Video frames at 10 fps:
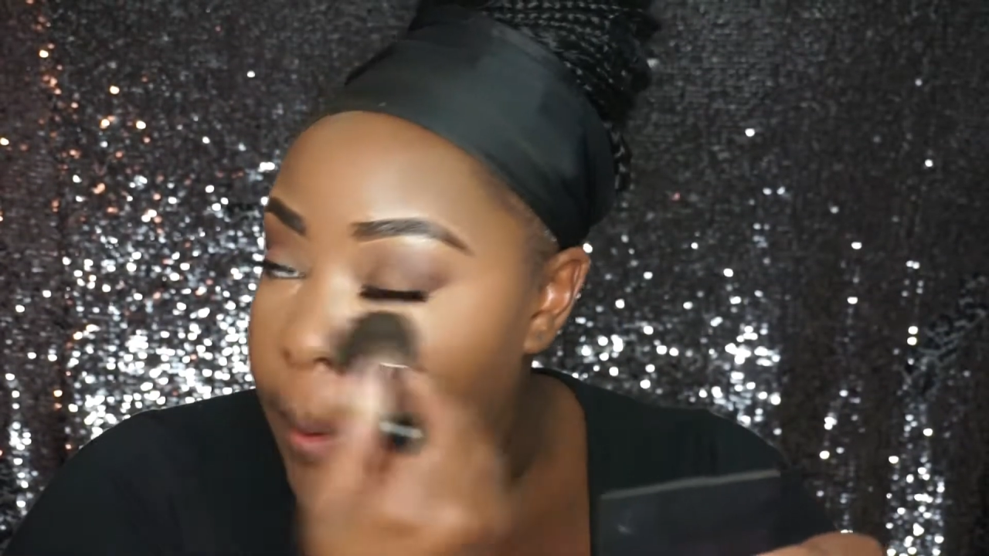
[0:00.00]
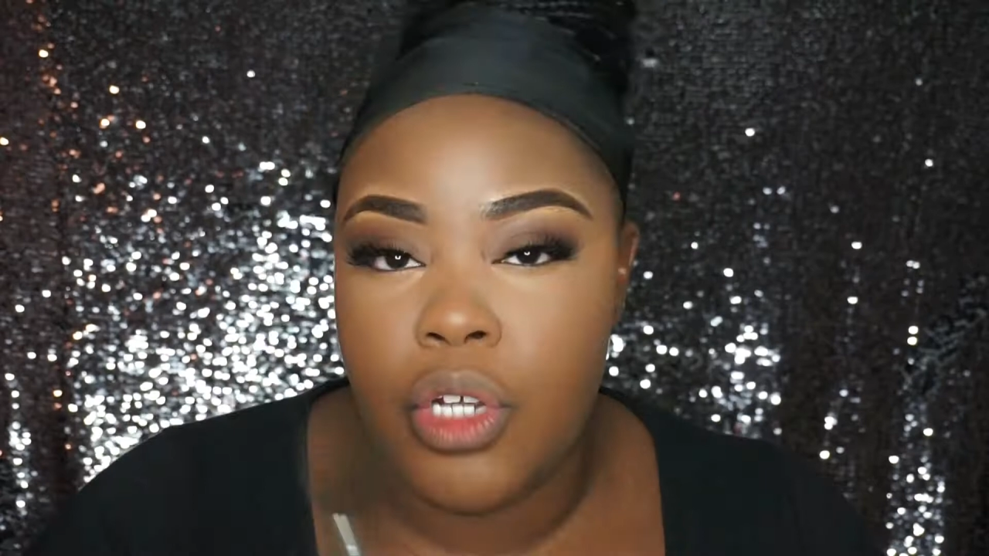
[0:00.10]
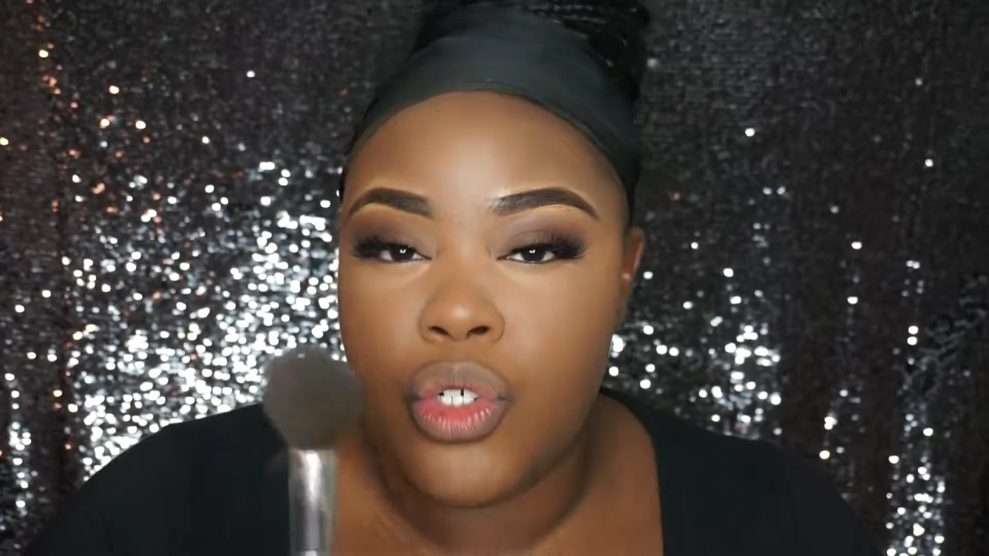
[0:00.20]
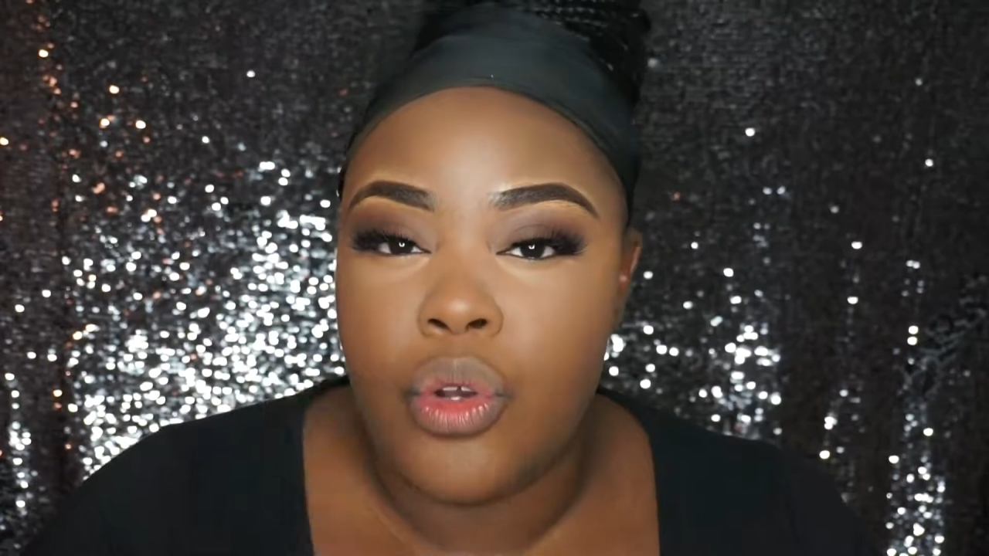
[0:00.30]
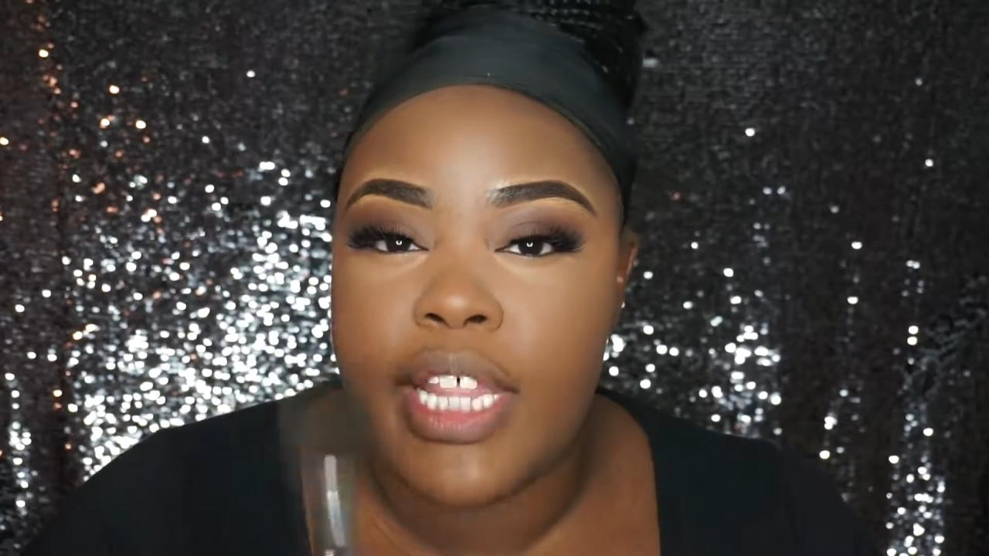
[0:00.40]

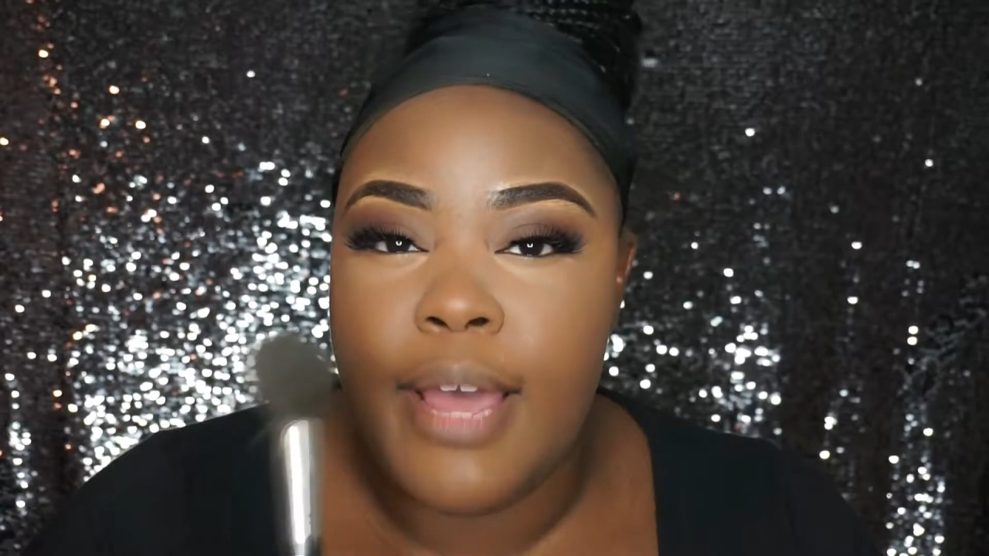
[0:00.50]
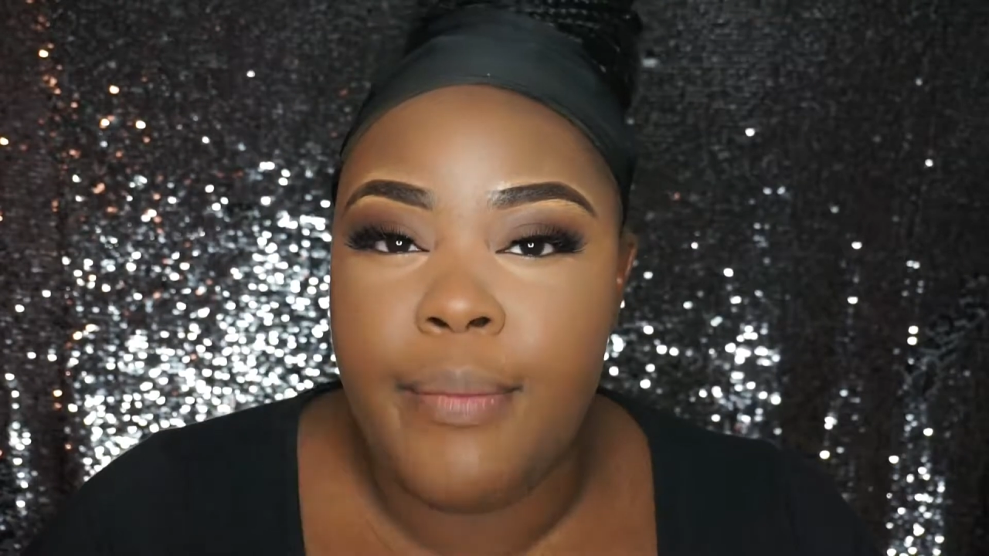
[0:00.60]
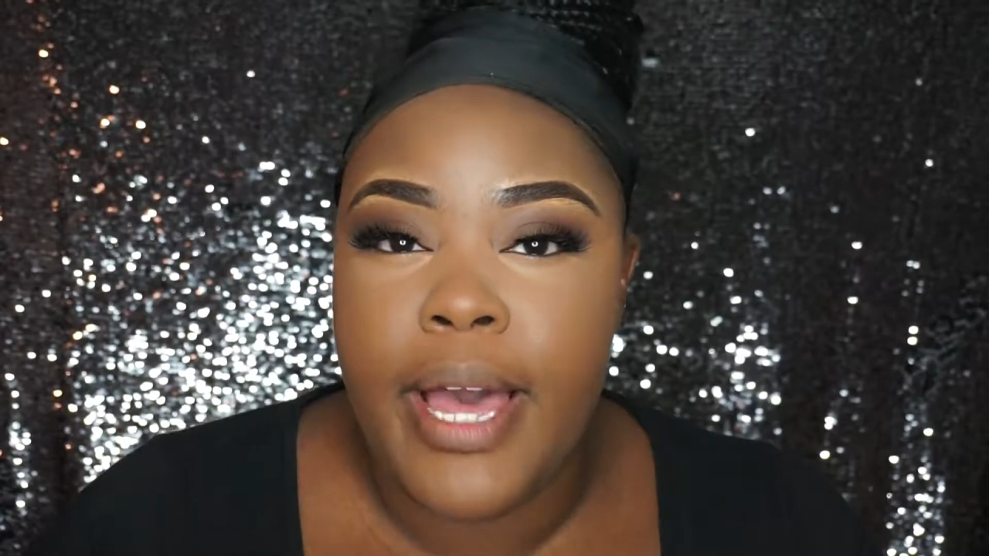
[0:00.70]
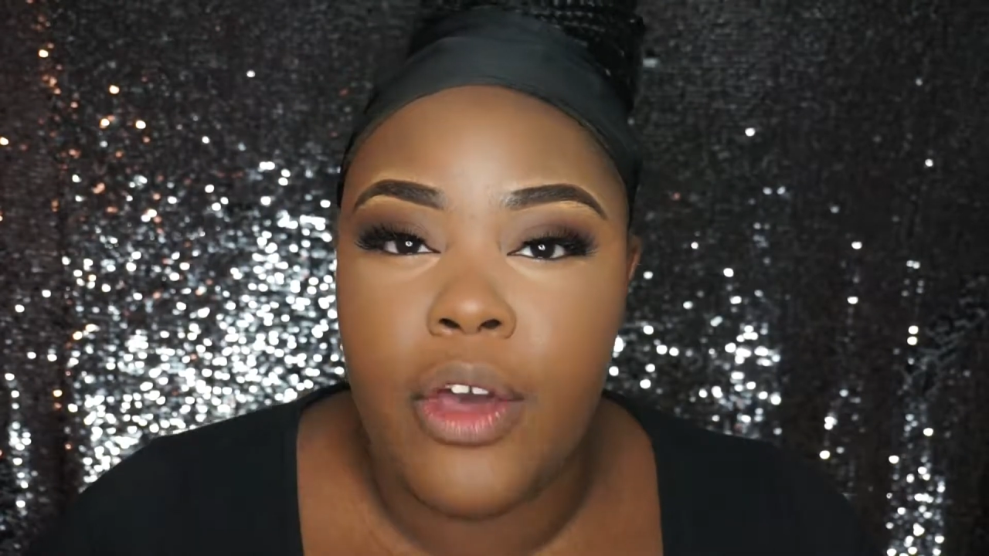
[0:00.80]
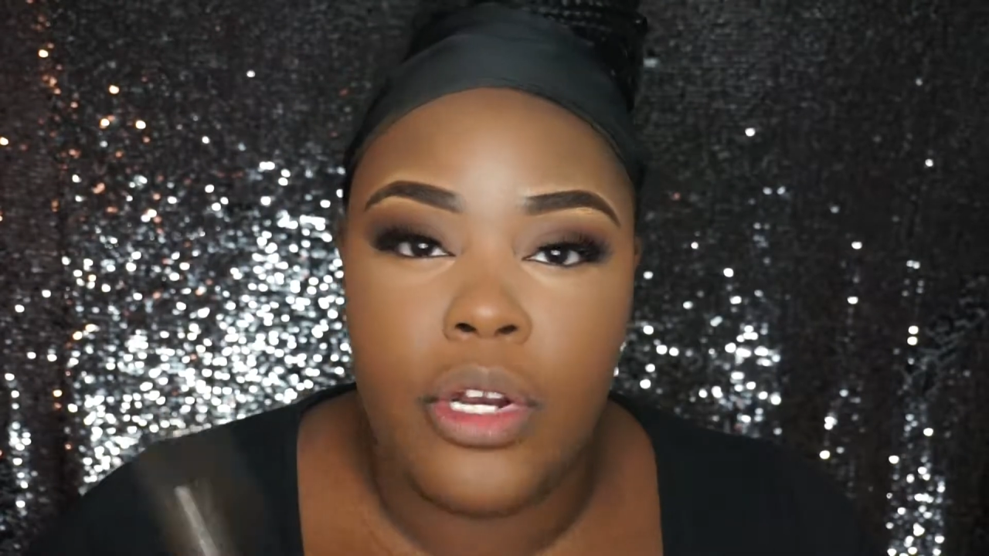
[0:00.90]
Make sure
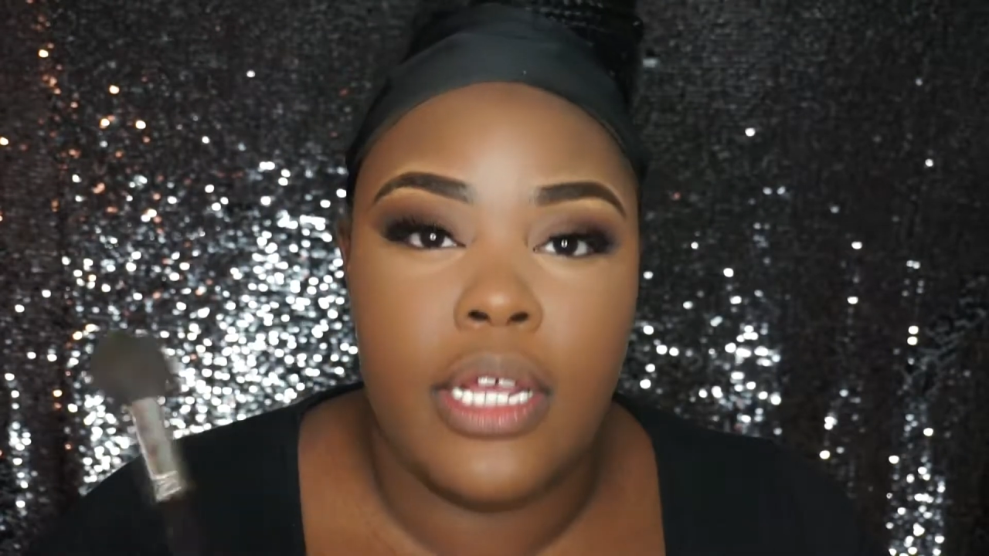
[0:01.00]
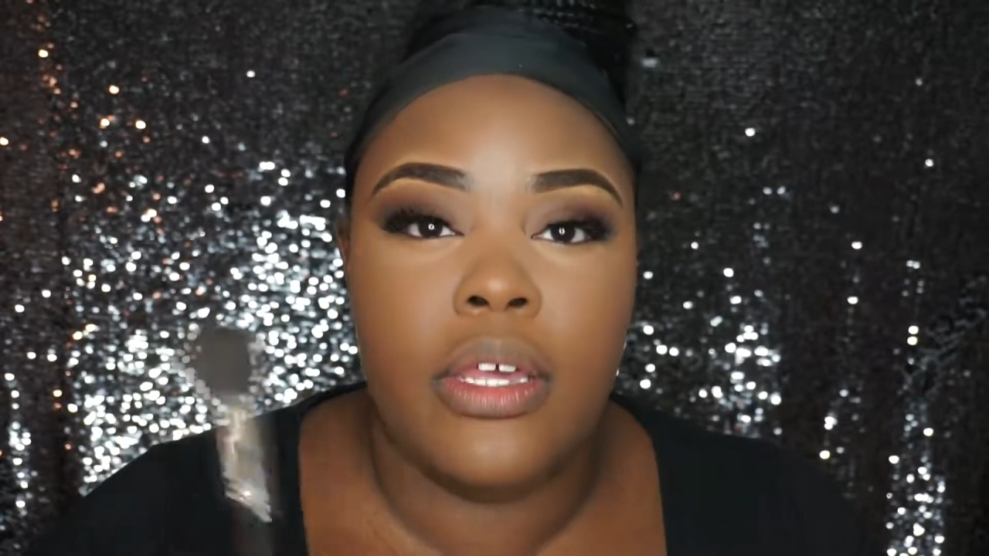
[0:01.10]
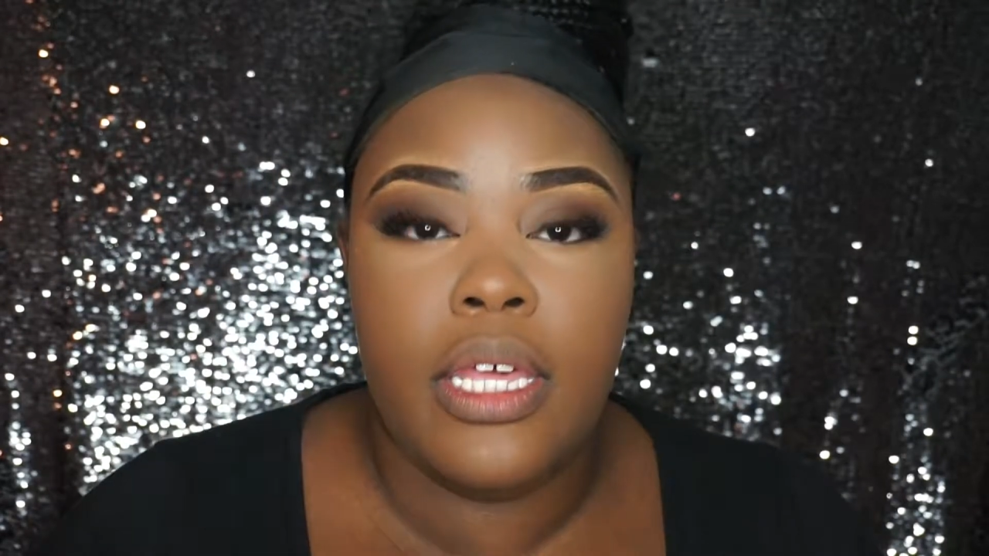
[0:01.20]
that powder